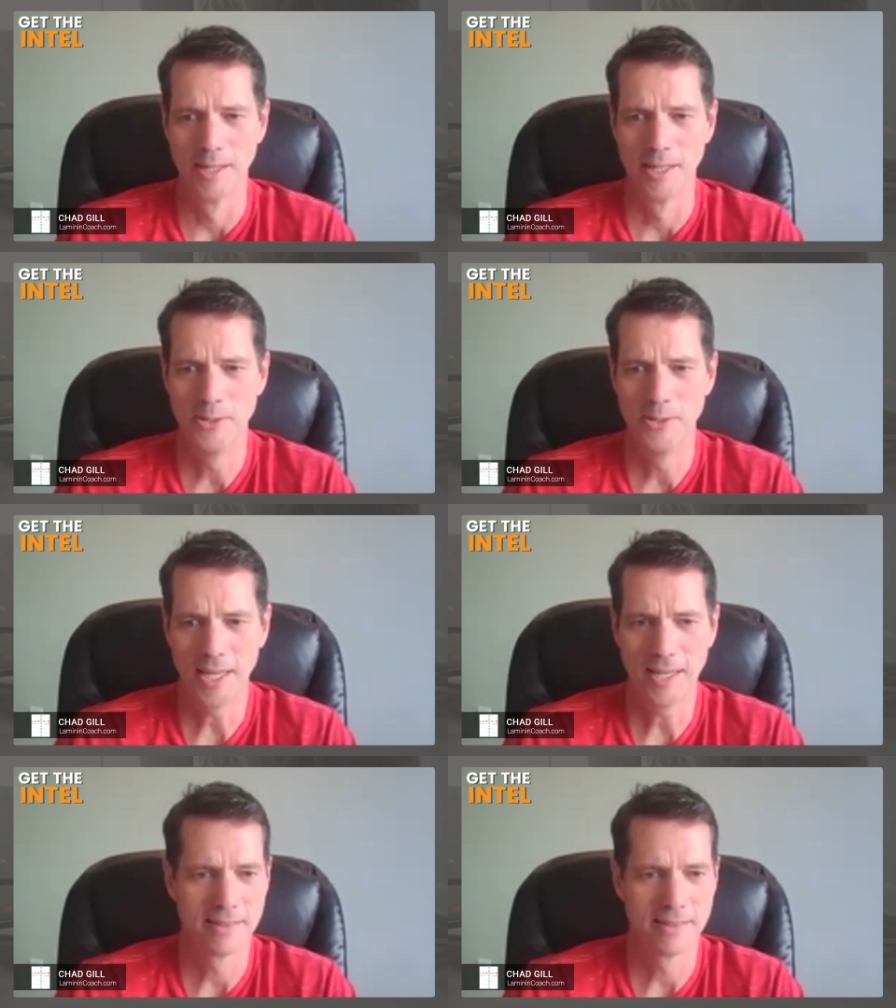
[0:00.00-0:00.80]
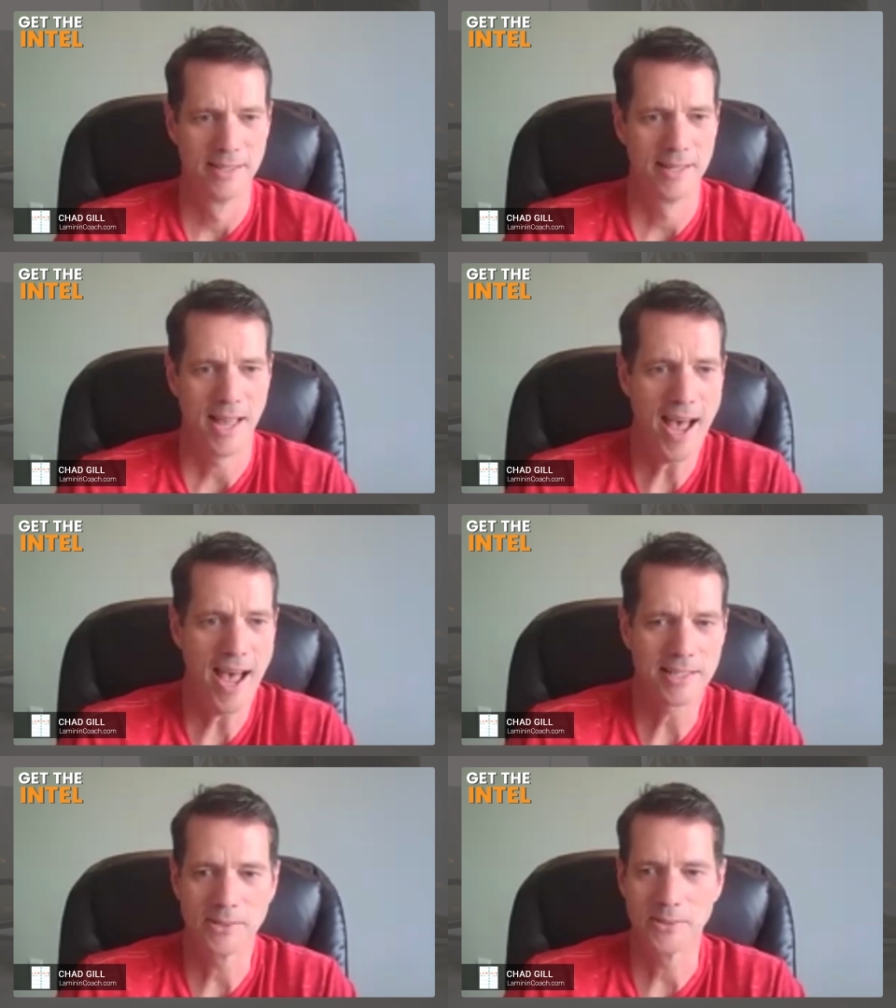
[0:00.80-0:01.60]
You can't
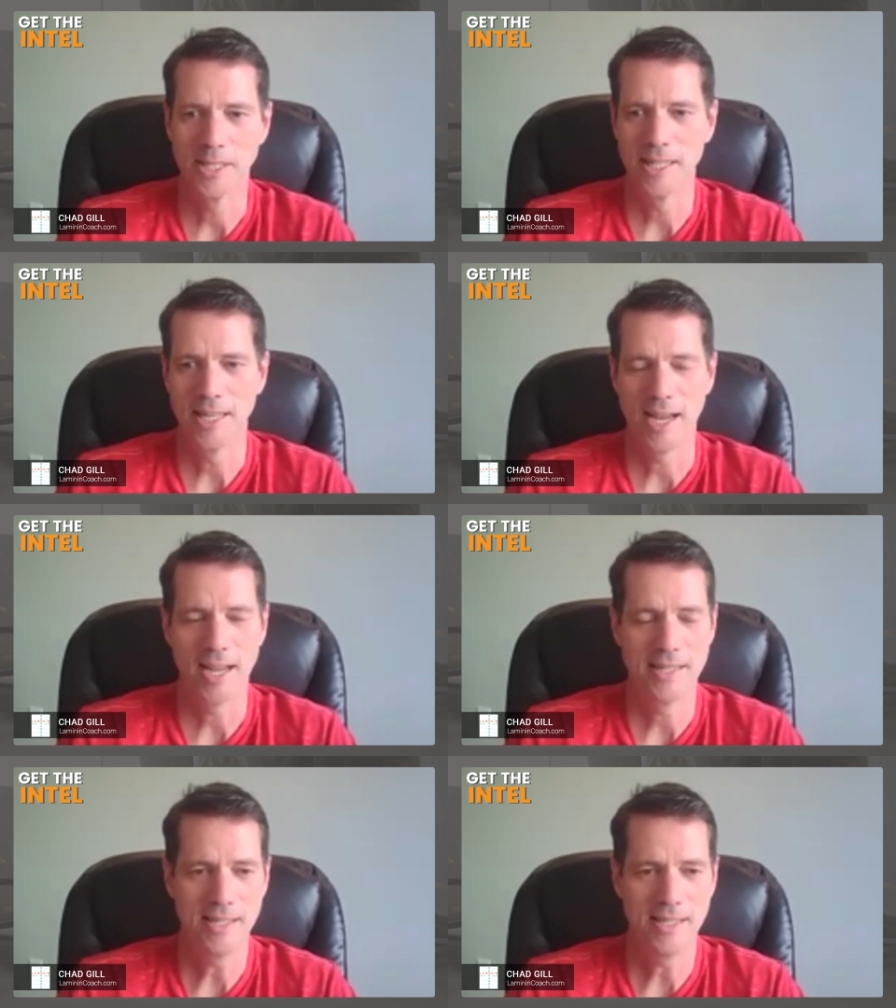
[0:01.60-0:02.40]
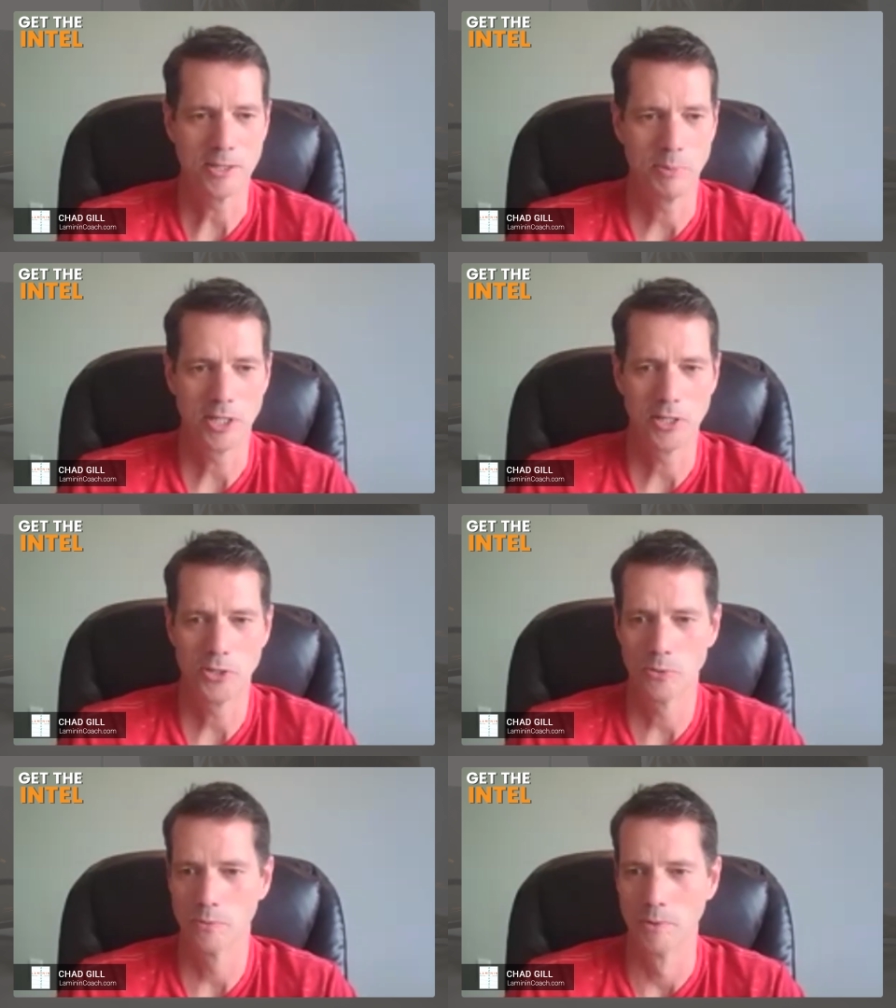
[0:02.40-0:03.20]
act on any ideas
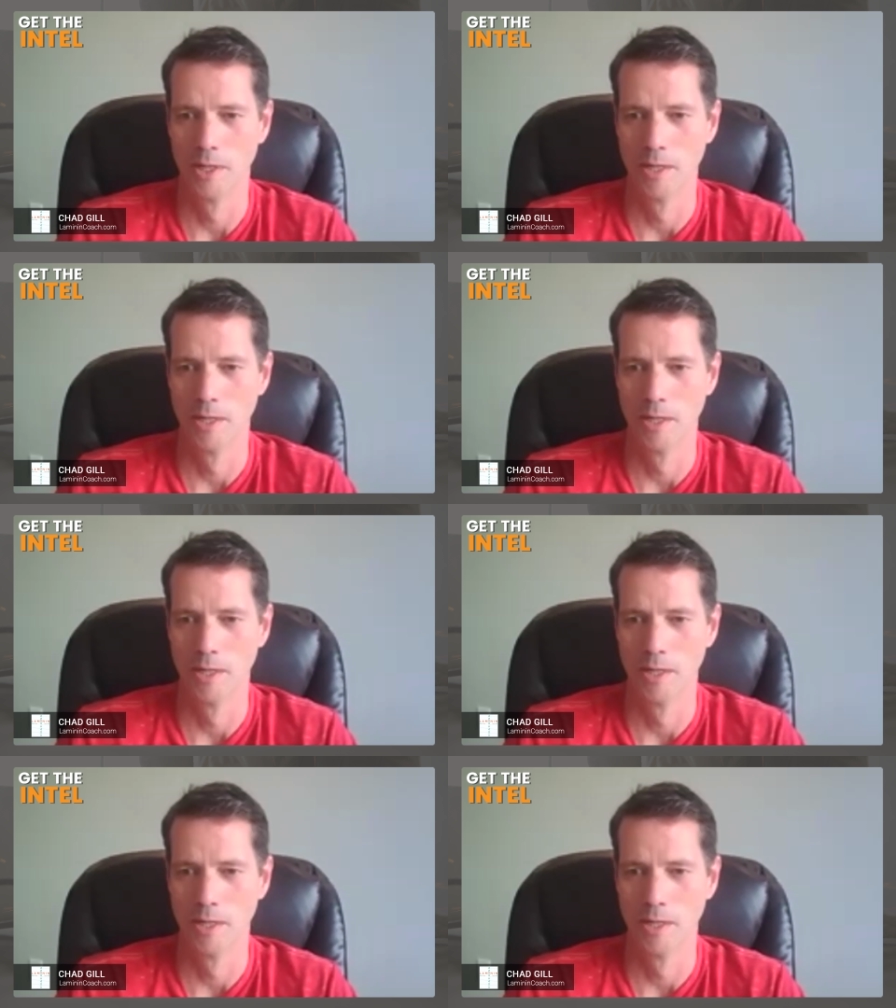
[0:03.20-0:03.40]
because you're,